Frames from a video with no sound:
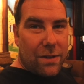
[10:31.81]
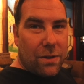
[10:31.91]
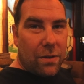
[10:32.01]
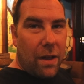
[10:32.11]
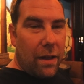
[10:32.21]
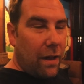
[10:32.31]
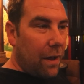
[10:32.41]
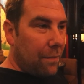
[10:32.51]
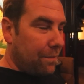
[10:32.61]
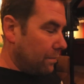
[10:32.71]
So
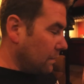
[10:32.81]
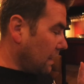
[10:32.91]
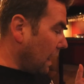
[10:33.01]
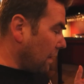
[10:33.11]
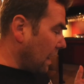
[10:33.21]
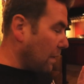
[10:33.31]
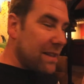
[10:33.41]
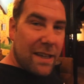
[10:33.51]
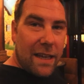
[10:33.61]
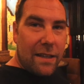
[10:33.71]
um, yeah, I can't
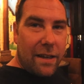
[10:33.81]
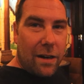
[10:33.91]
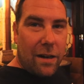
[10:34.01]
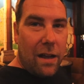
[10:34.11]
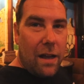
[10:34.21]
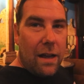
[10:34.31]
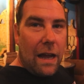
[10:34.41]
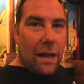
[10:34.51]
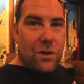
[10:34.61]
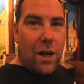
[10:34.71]
wait to eat here
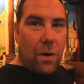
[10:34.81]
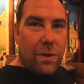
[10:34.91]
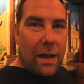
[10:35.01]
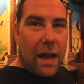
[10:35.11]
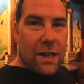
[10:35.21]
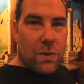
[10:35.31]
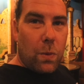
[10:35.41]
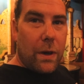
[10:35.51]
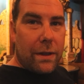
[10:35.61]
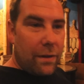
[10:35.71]
and share with you guys
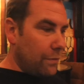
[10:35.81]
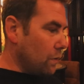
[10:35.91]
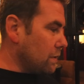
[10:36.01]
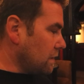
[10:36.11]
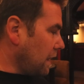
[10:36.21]
what the food's